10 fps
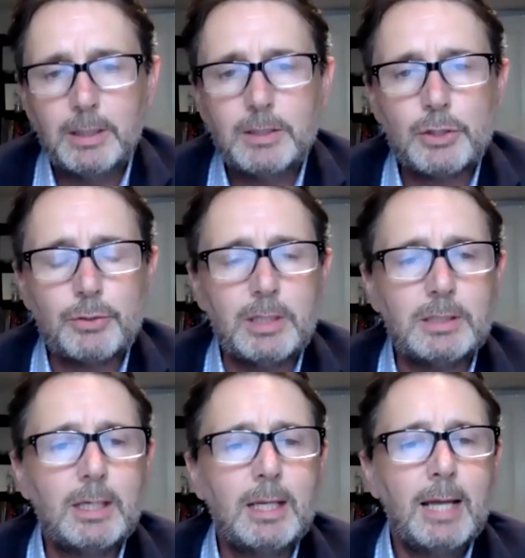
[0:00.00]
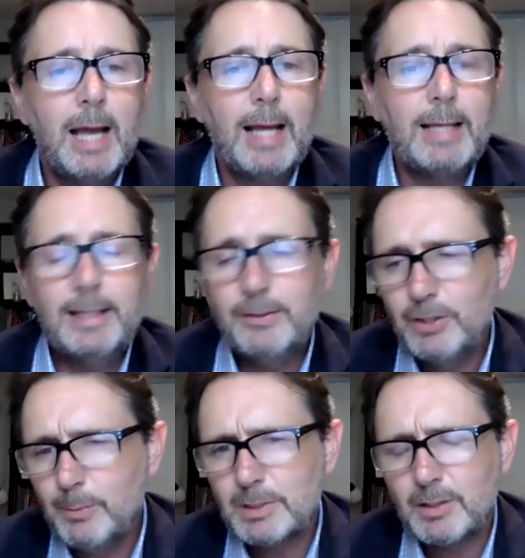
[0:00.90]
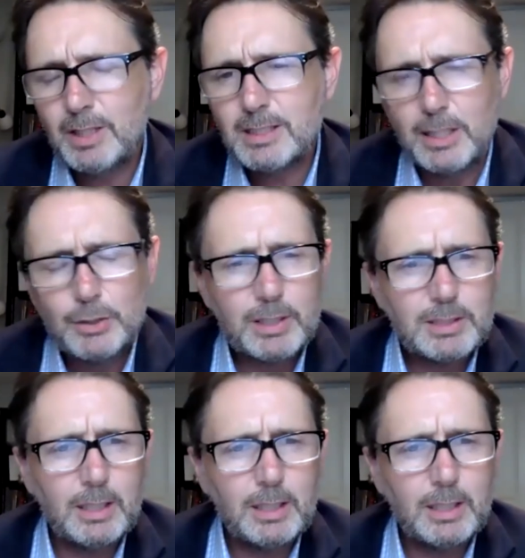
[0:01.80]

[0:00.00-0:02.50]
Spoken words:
industries. Lithium is an interesting